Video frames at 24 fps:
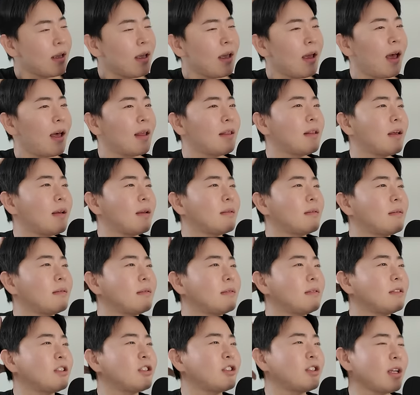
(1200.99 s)
uh-huh, uh-huh. and
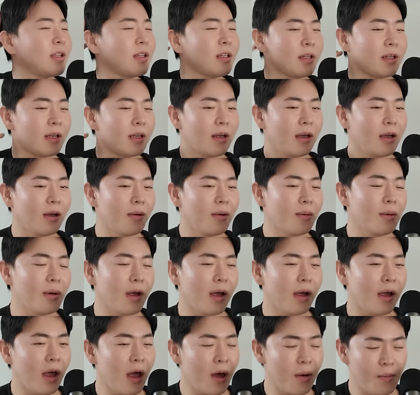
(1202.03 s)
then suddenly it,
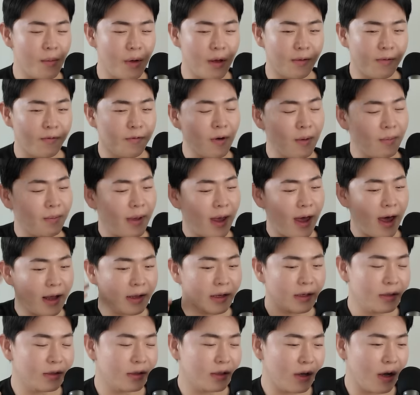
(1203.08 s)
it came from the
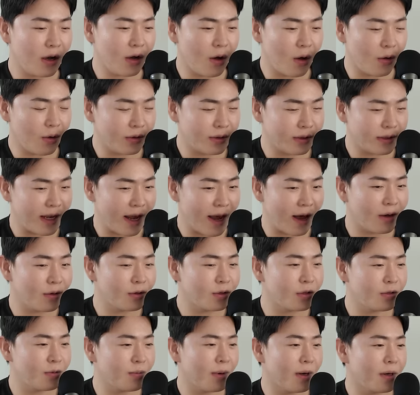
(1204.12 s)
head it goes down
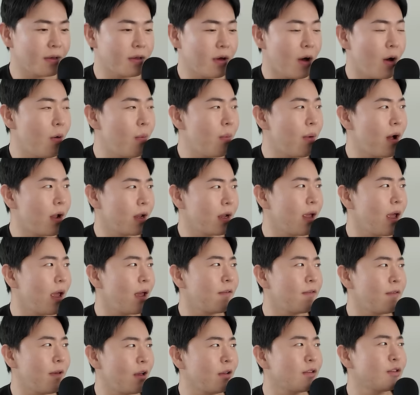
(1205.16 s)
to my the whole body it
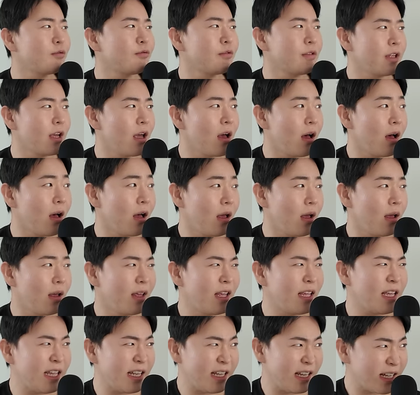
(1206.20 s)
mm-hmm. feels really hot,
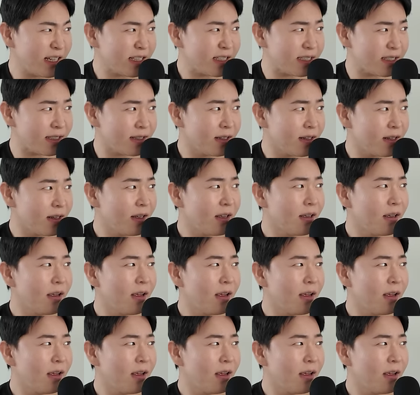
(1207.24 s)
heated yeah